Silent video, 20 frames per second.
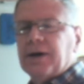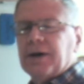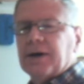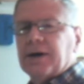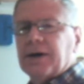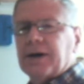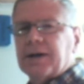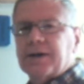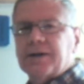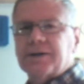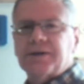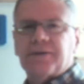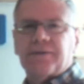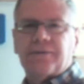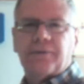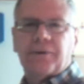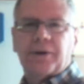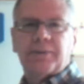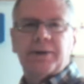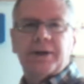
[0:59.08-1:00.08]
And there's a
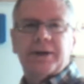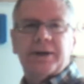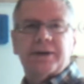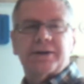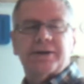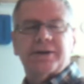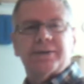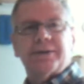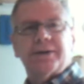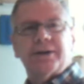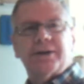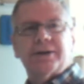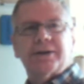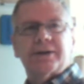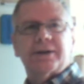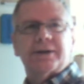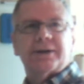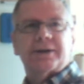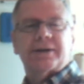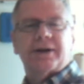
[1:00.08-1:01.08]
formula. So we're just
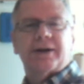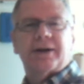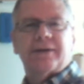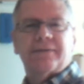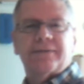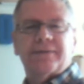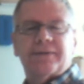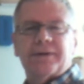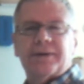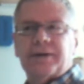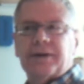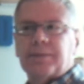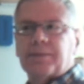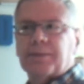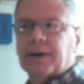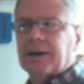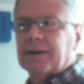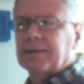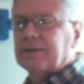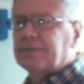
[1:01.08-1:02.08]
going to solve the
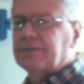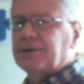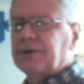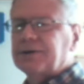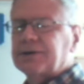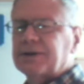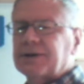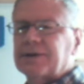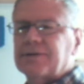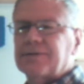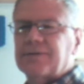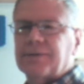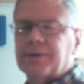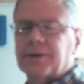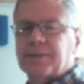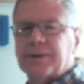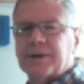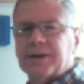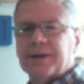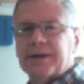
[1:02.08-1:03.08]
problem using a
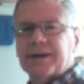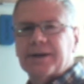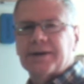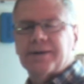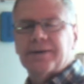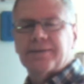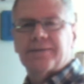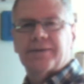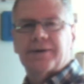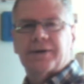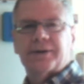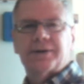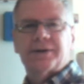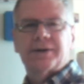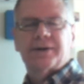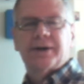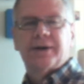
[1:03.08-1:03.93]
formula first.